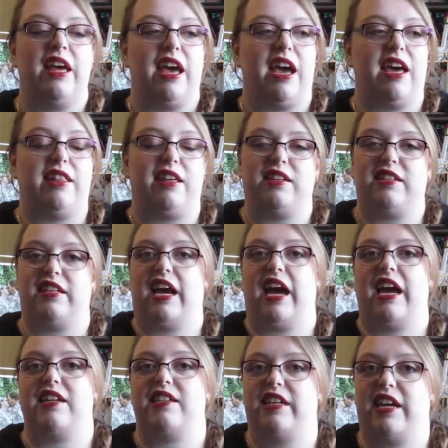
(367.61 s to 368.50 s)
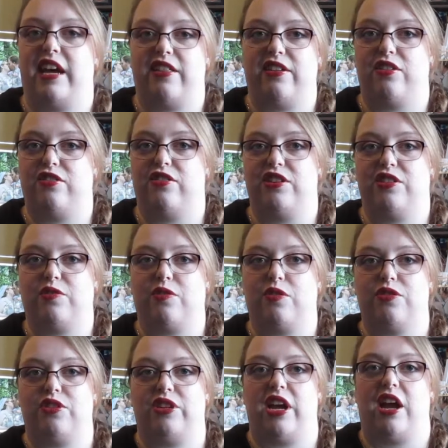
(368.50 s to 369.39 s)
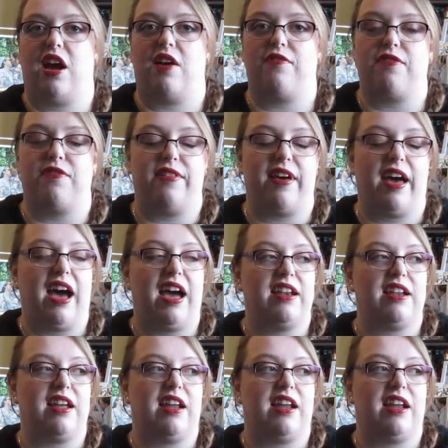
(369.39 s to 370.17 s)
and then tie it together and just crochet off of that.